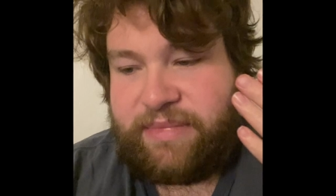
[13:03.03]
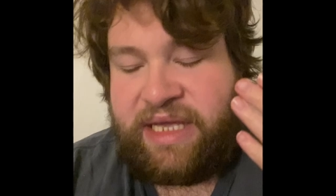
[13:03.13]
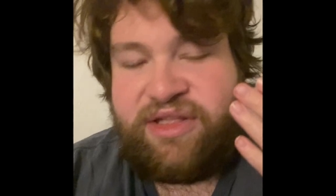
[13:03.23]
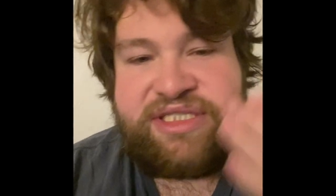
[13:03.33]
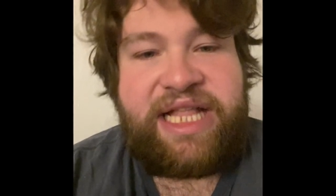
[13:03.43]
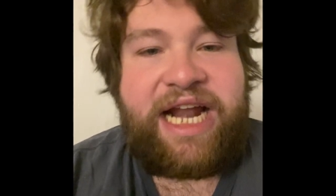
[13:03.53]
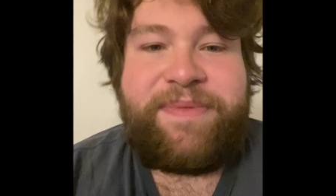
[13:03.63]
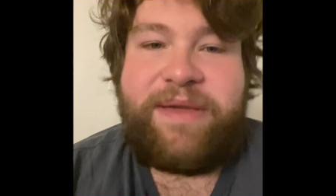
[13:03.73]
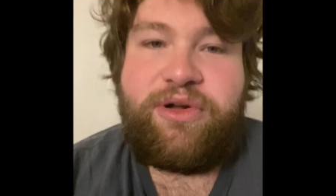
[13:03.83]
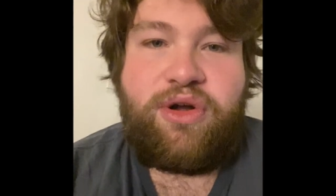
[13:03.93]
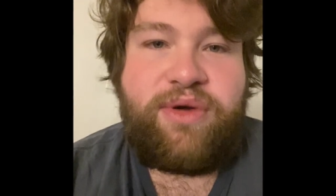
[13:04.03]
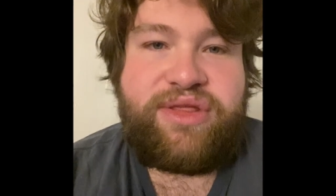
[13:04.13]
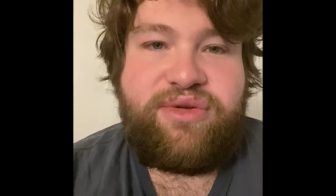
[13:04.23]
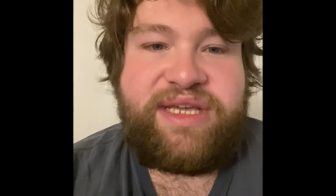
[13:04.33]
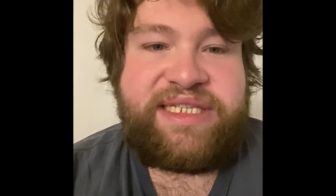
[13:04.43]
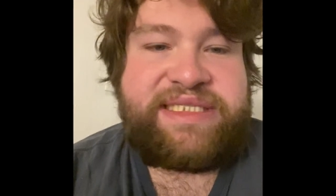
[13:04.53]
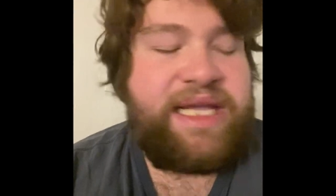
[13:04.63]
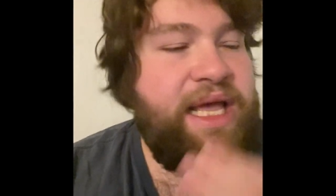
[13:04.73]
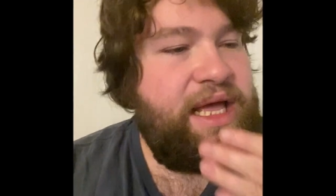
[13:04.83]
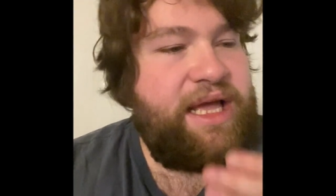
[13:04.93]
There's a lot of people going through this
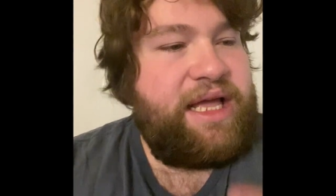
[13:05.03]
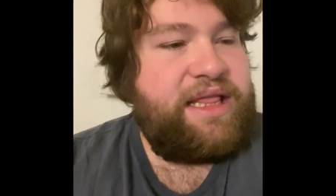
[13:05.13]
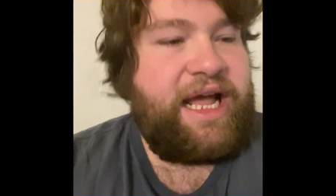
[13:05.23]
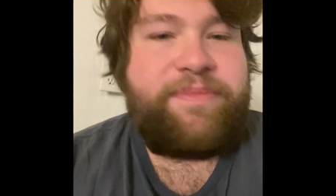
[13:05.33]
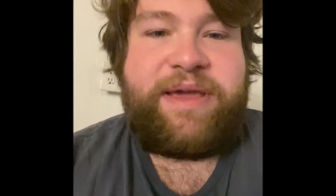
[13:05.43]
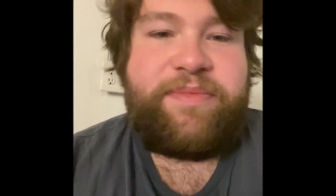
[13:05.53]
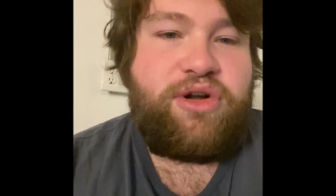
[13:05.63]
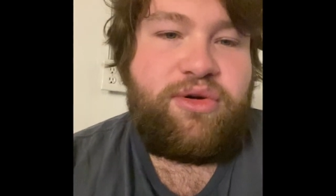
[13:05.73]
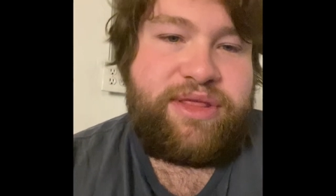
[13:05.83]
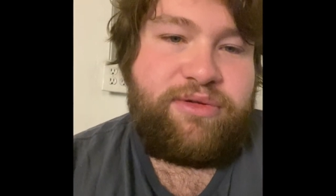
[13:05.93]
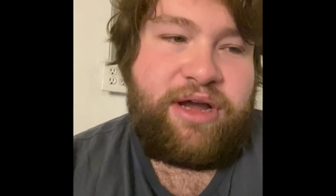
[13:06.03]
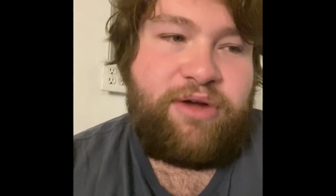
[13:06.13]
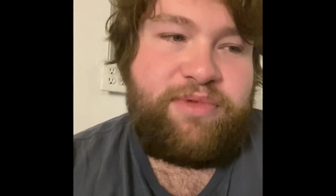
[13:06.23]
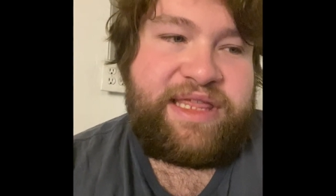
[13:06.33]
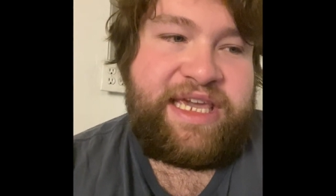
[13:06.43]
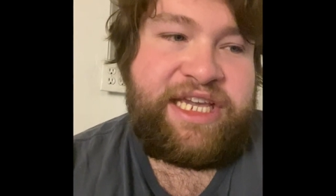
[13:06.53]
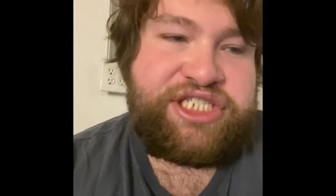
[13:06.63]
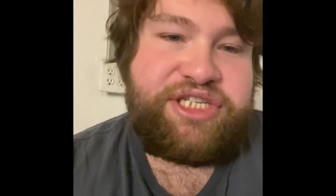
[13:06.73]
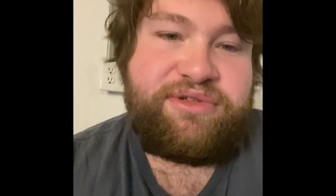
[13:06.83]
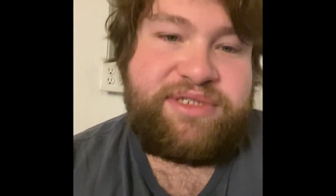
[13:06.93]
lot of people going uh, with
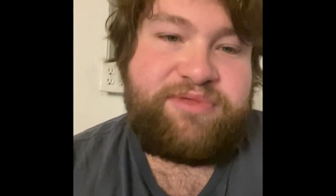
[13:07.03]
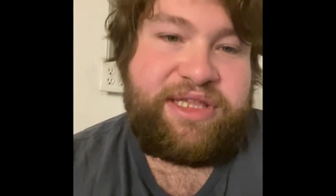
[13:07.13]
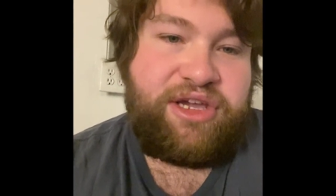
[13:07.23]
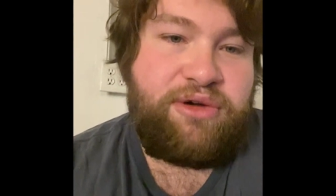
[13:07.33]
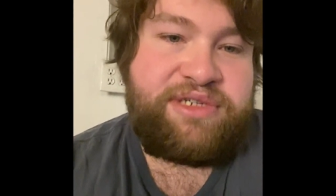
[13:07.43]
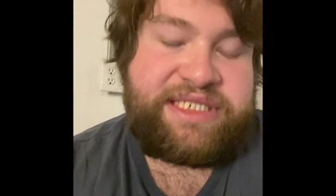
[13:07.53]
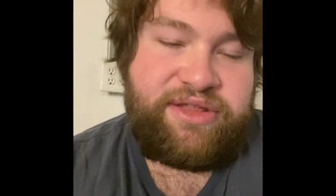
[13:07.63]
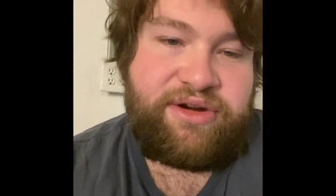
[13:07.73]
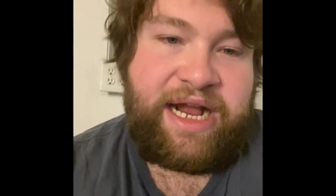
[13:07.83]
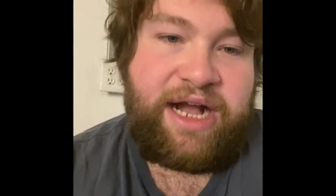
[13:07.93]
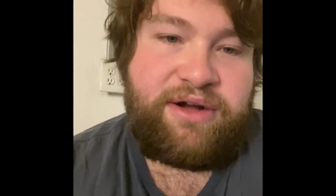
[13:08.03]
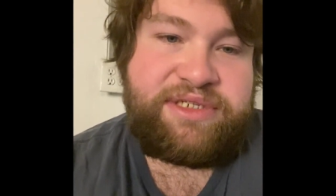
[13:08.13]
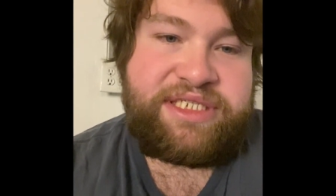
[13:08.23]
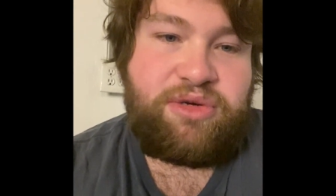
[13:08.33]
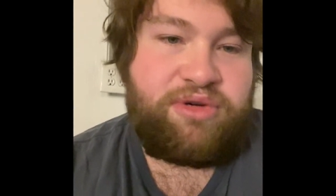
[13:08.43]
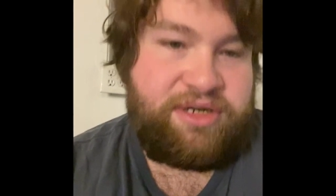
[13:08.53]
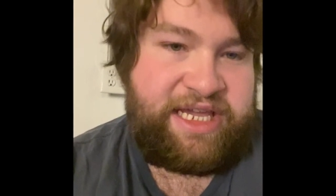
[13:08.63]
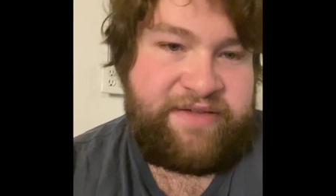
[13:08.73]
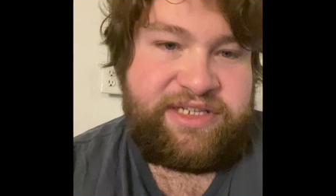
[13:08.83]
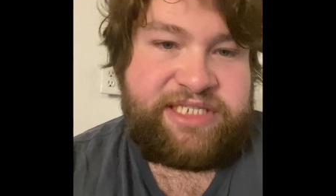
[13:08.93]
issues with ghosts in their house or
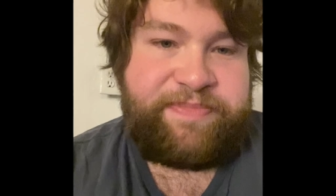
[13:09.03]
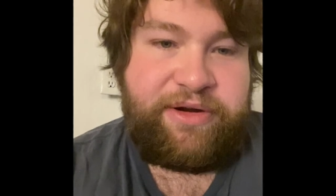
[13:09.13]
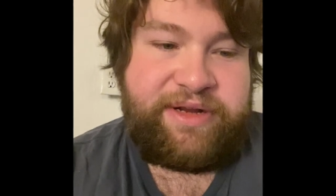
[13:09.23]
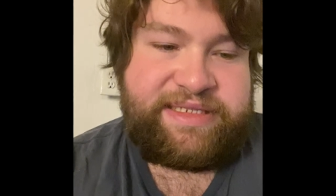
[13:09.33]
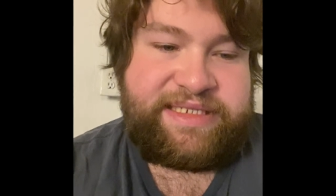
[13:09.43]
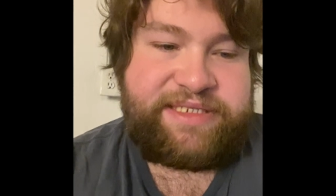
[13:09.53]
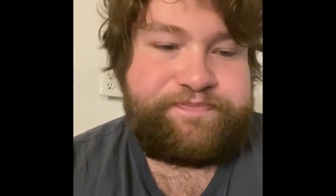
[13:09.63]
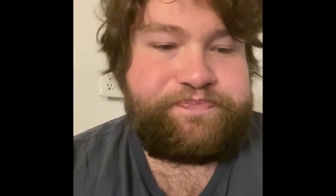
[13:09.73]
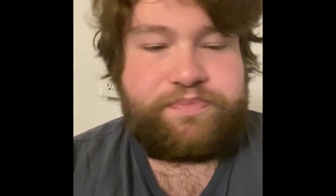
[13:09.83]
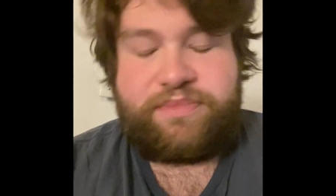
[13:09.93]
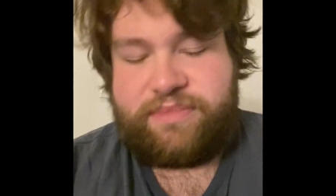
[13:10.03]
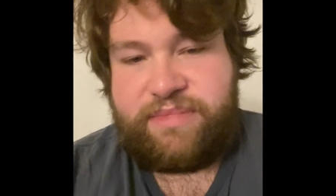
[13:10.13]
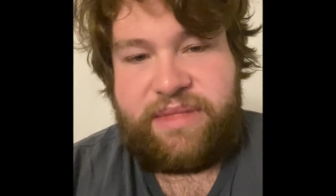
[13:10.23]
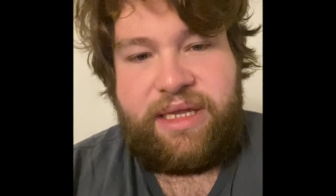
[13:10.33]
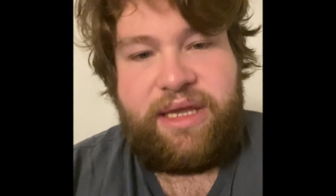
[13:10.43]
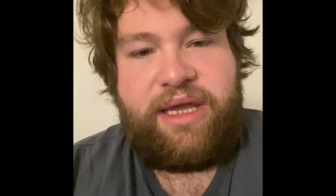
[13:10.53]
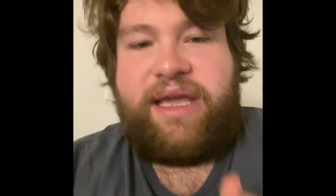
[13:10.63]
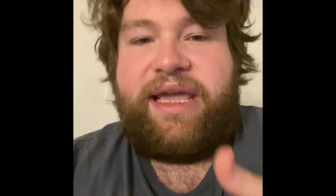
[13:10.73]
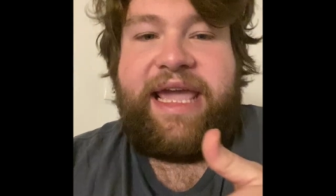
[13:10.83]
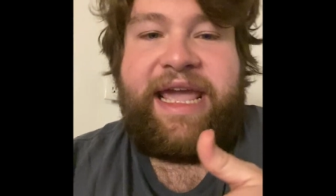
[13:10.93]
evil spirits.
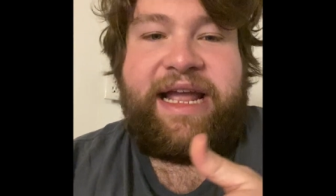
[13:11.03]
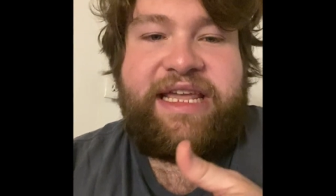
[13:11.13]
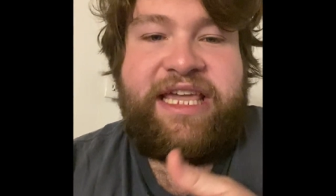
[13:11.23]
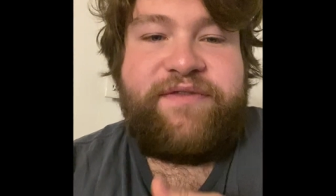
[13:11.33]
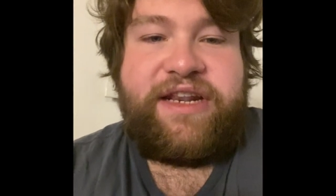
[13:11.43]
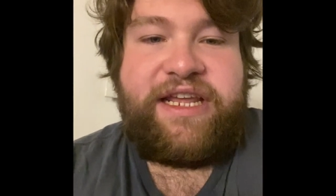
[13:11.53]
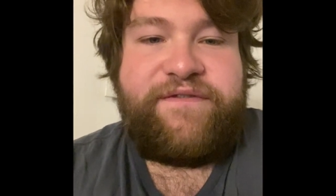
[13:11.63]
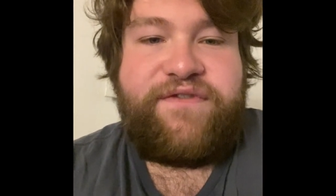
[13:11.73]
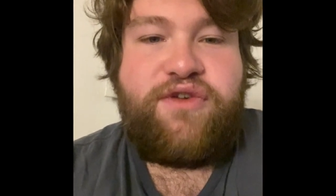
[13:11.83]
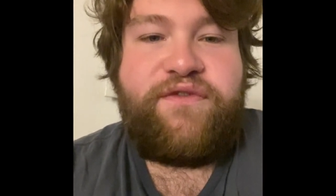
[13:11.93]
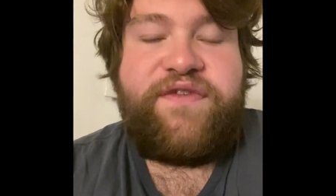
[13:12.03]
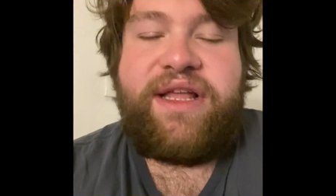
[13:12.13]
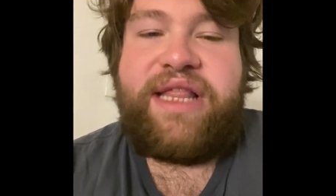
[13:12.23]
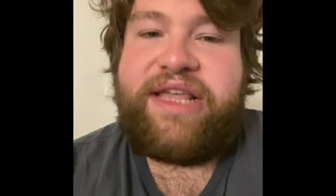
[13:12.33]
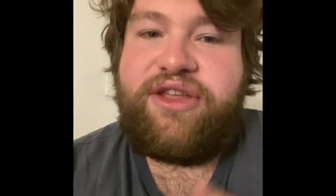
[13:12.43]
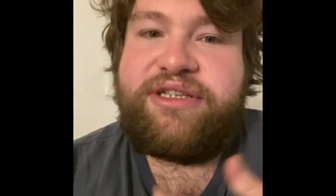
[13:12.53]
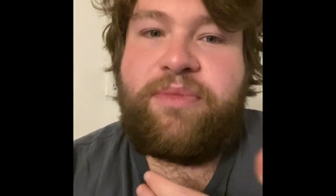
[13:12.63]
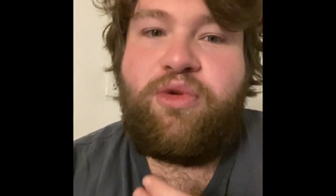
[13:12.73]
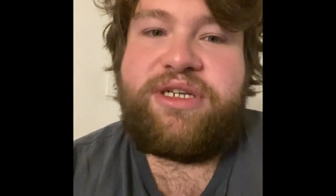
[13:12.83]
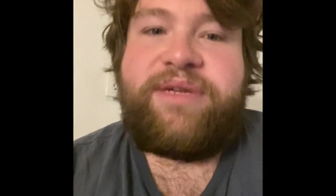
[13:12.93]
And even if you feel like there's a
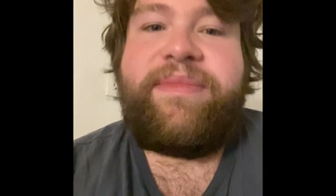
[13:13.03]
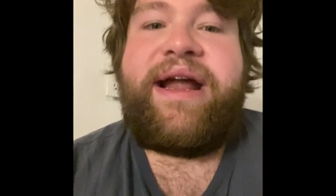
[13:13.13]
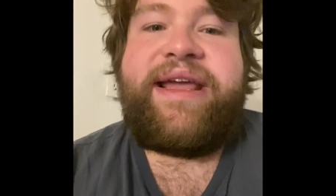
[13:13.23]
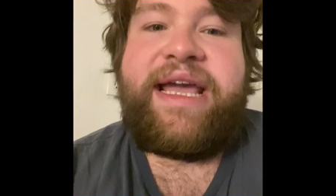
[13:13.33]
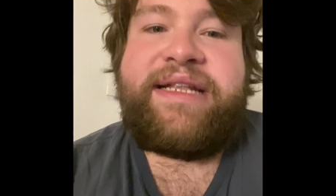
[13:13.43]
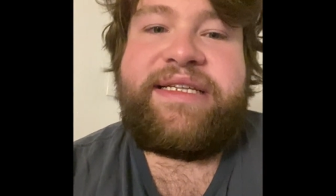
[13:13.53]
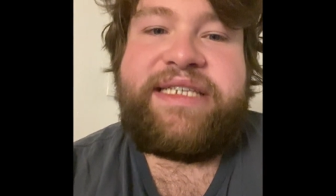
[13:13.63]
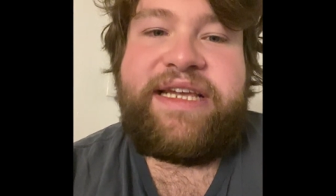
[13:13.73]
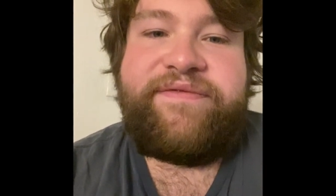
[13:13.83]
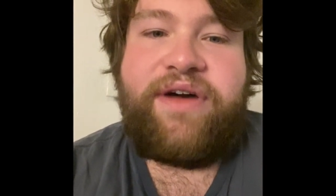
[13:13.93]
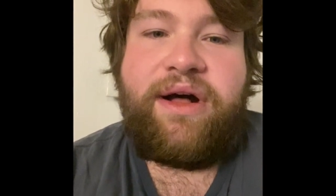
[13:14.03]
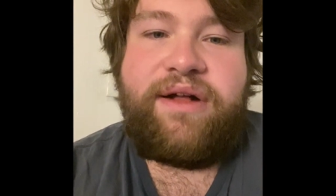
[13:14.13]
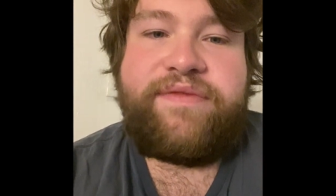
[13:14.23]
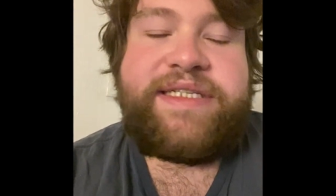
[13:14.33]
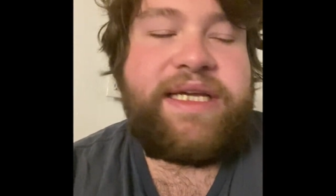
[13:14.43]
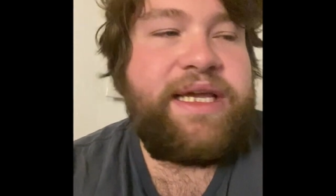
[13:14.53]
more demonic entity involved,